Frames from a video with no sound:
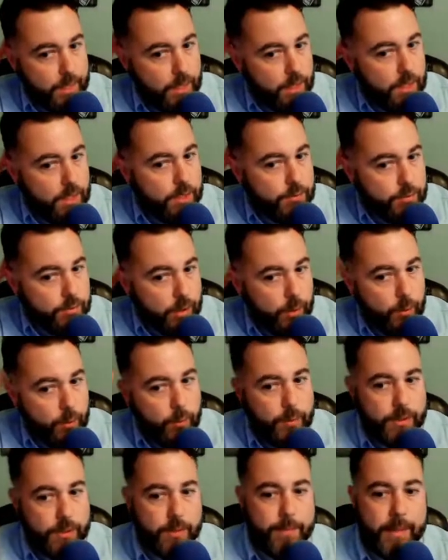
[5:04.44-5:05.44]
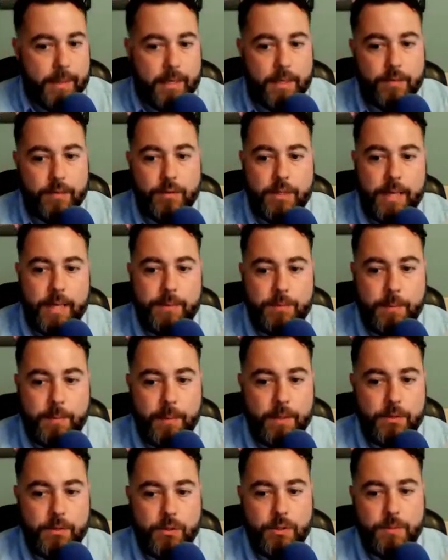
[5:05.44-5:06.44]
So with the many different types of
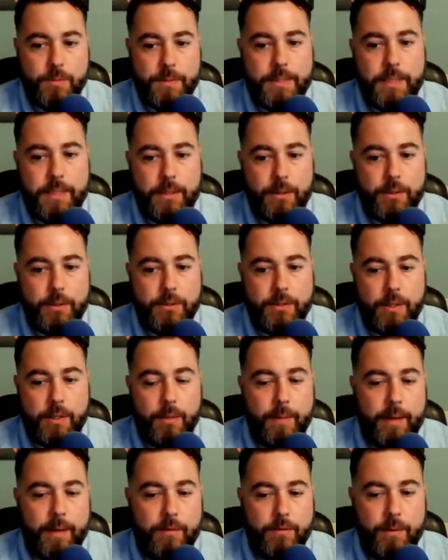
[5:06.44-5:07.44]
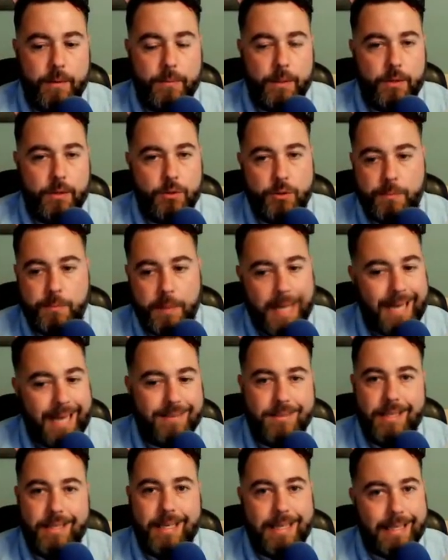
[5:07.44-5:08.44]
muzzles, materials that are made from, there's
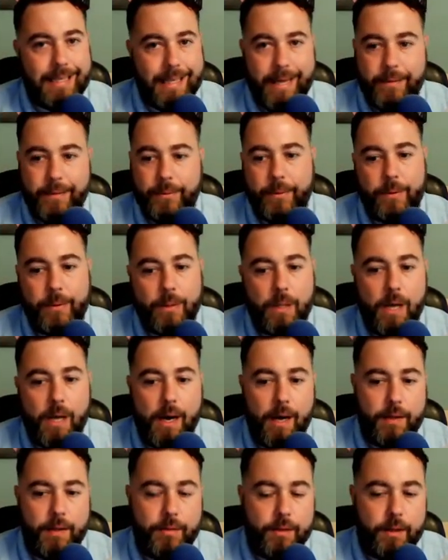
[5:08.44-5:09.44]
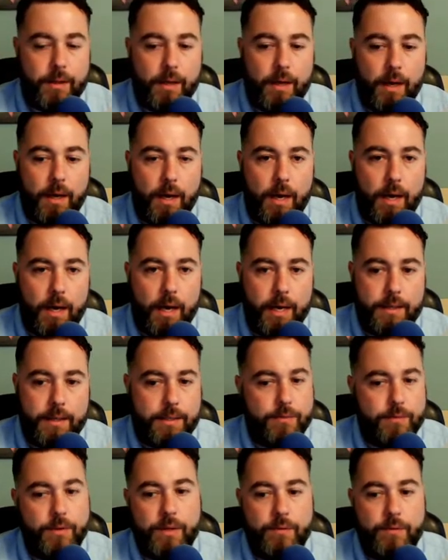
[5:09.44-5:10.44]
plastic, leather, cloth,
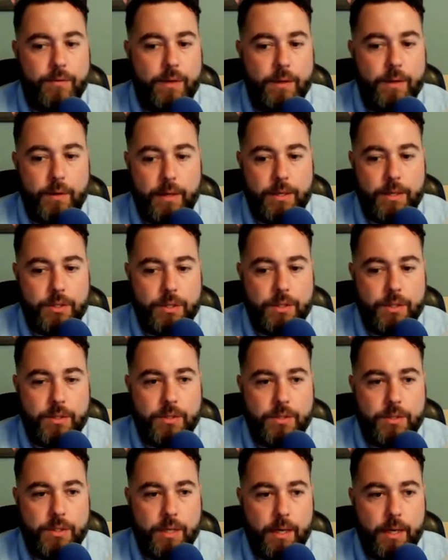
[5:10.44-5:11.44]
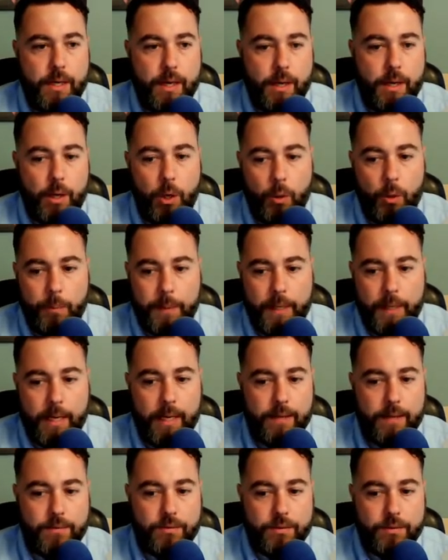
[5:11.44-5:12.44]
different configurations,
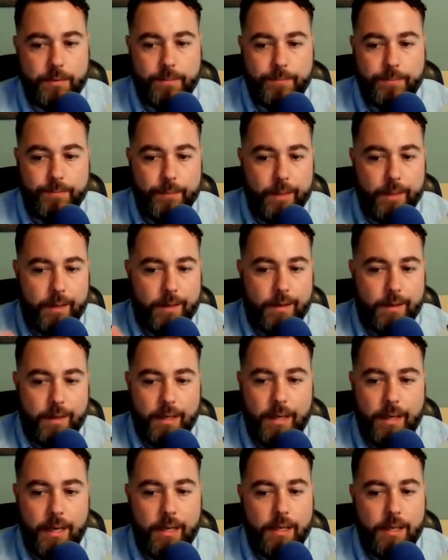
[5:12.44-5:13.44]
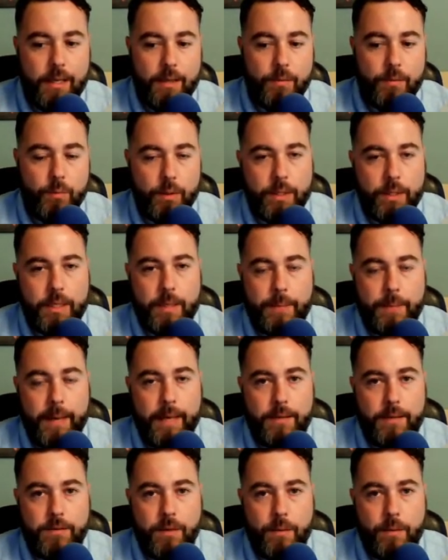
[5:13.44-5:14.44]
openness. It really
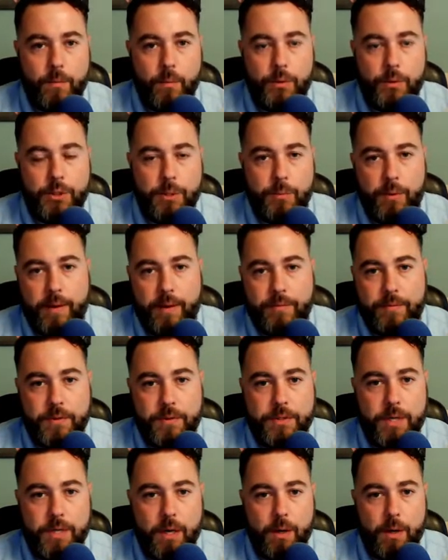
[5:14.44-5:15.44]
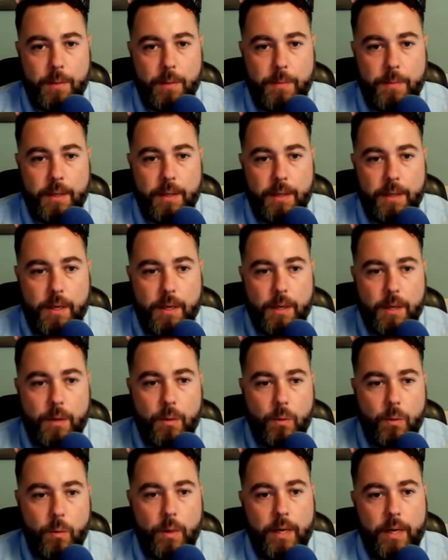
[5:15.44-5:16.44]
depends on what your preference are, but
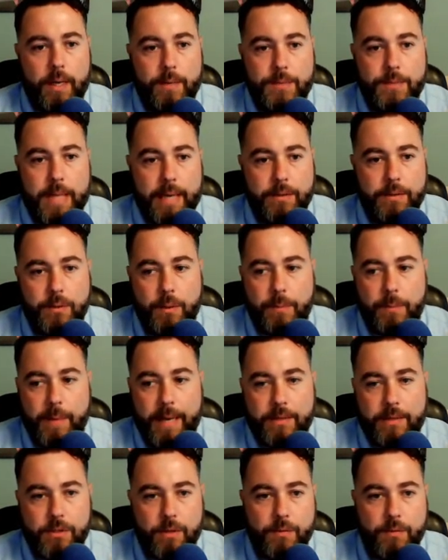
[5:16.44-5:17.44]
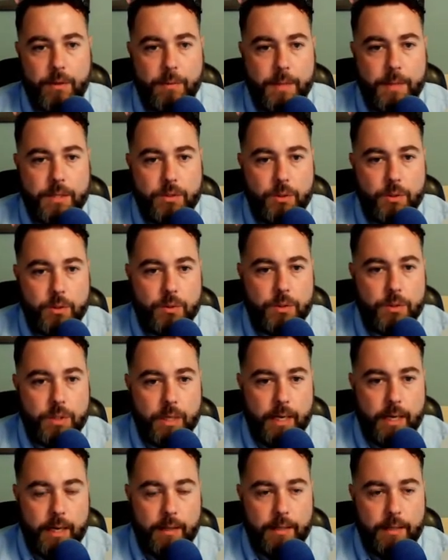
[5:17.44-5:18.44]
when it comes down to it, Baskerville muzzles,
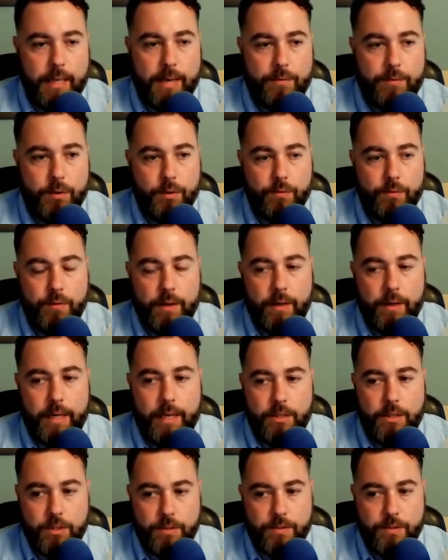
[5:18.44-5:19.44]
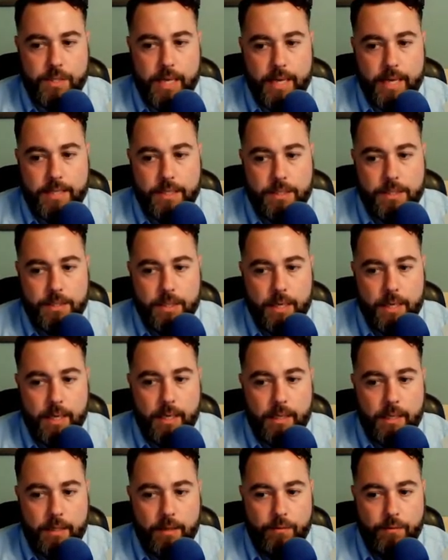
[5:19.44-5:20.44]
they have a good variation of sizes.
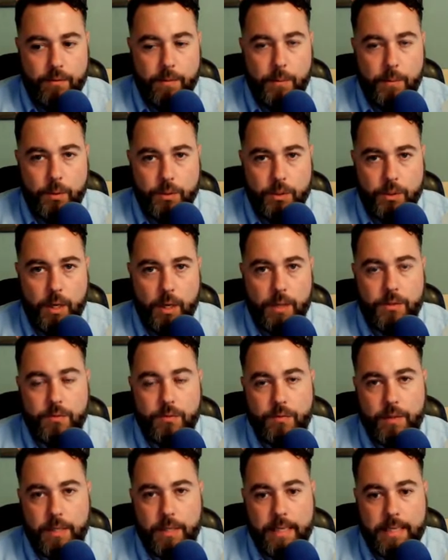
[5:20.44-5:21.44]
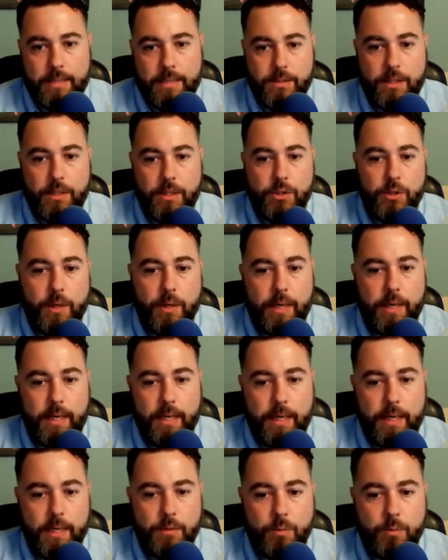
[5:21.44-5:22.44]
They fit most dogs, very easy to train,
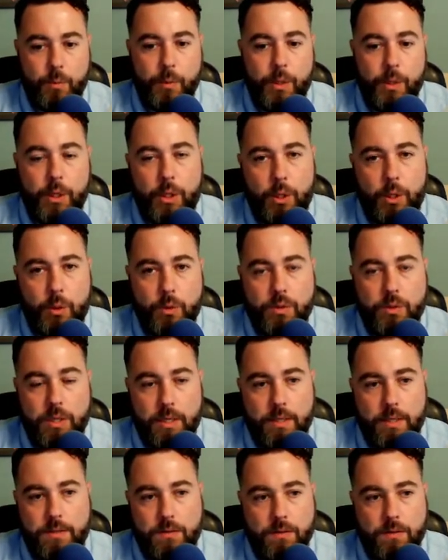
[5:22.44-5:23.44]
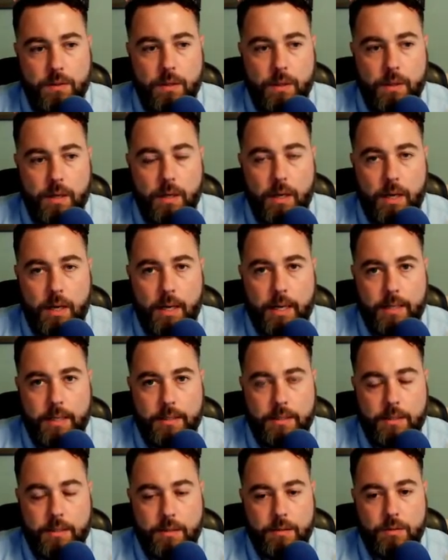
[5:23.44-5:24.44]
and that's what we're going to use in this
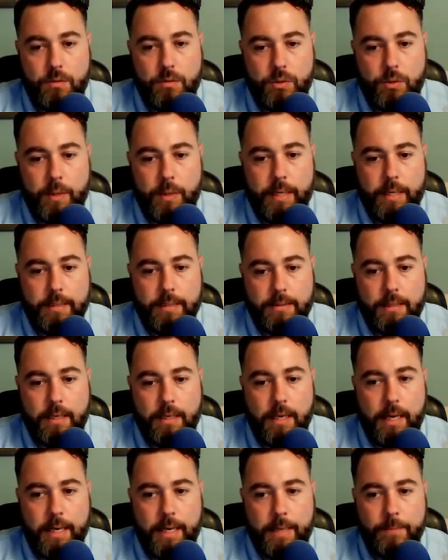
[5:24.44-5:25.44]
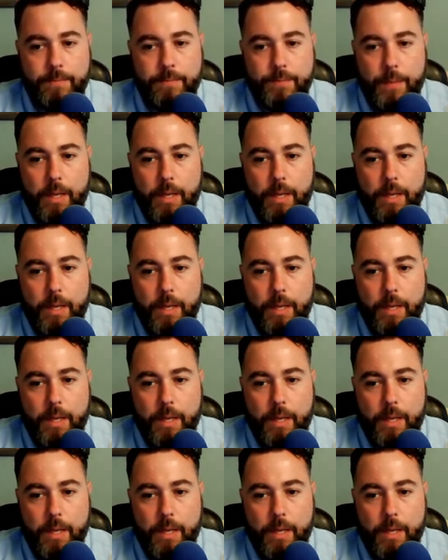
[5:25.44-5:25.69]
training tonight.